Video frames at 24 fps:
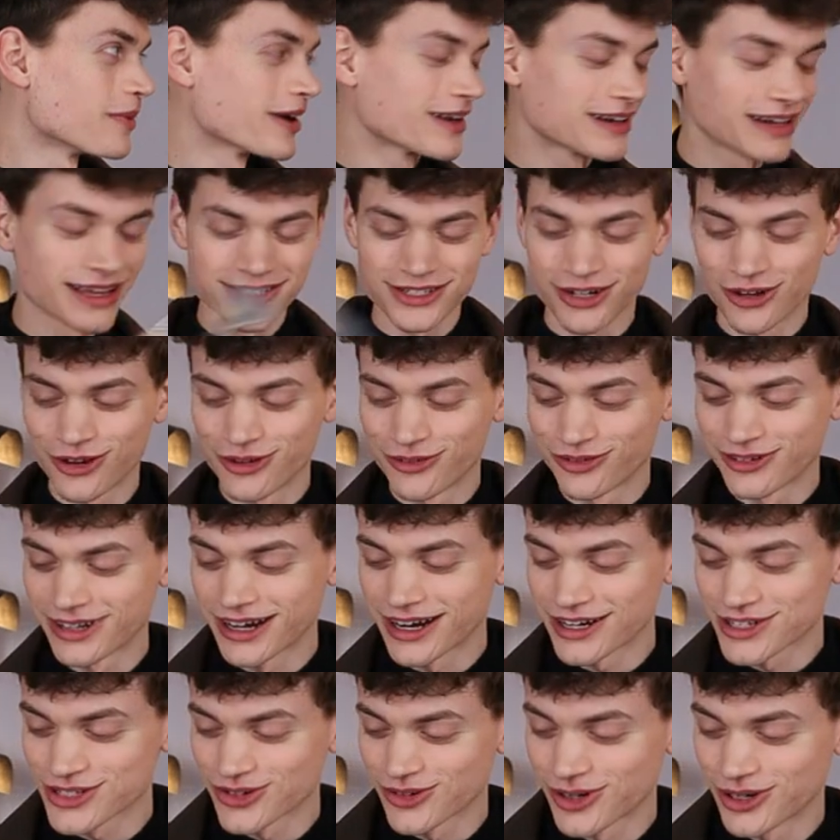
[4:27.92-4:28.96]
my glazes are over
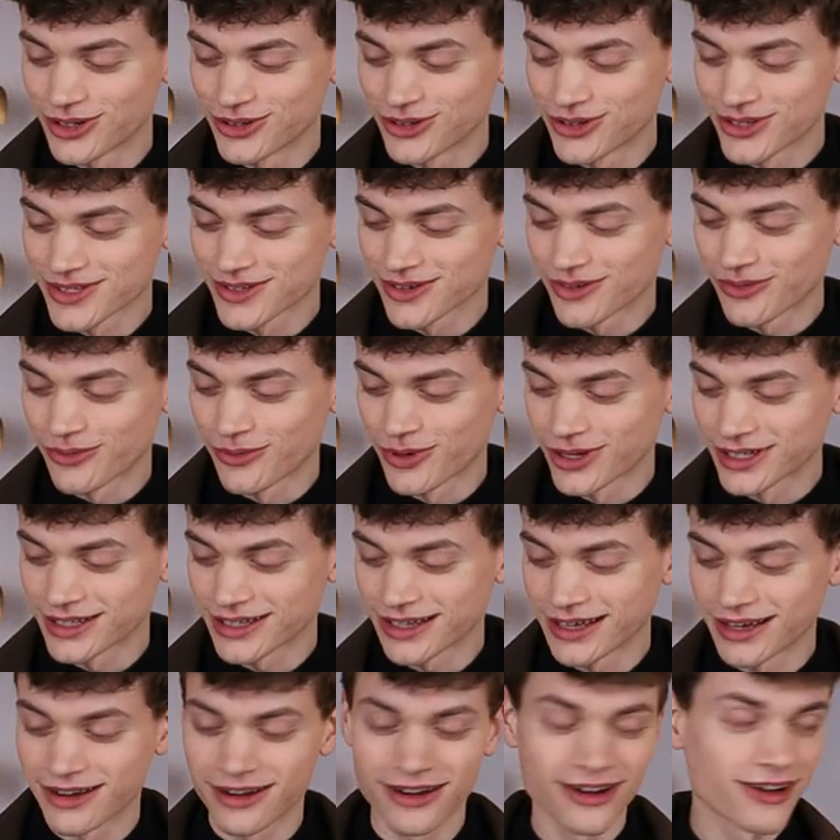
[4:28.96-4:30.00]
there, so I looked what
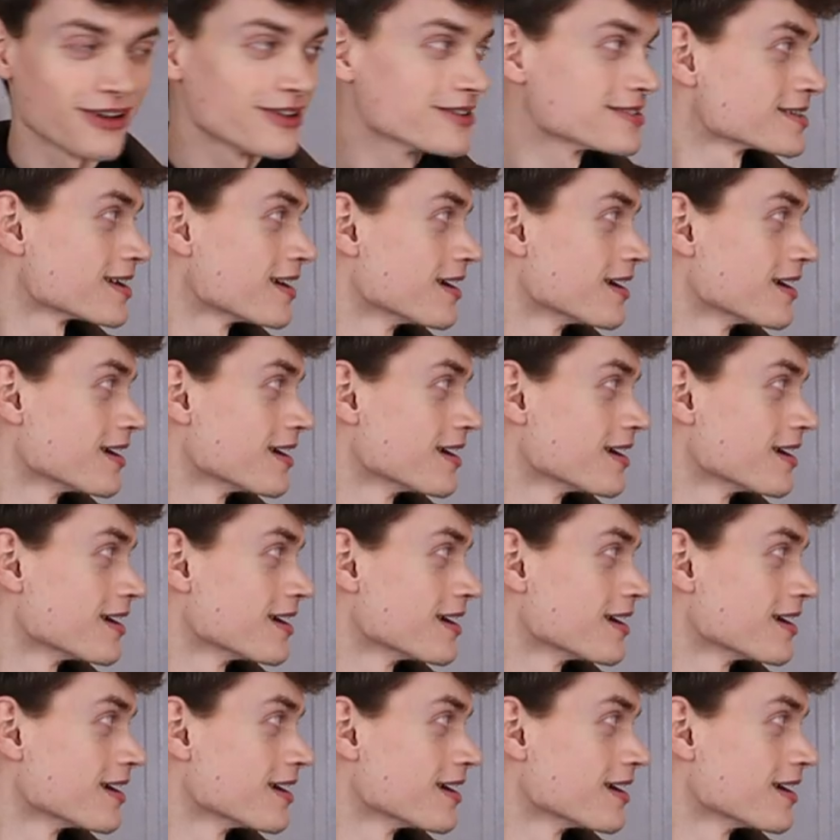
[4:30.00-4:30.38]
they are called.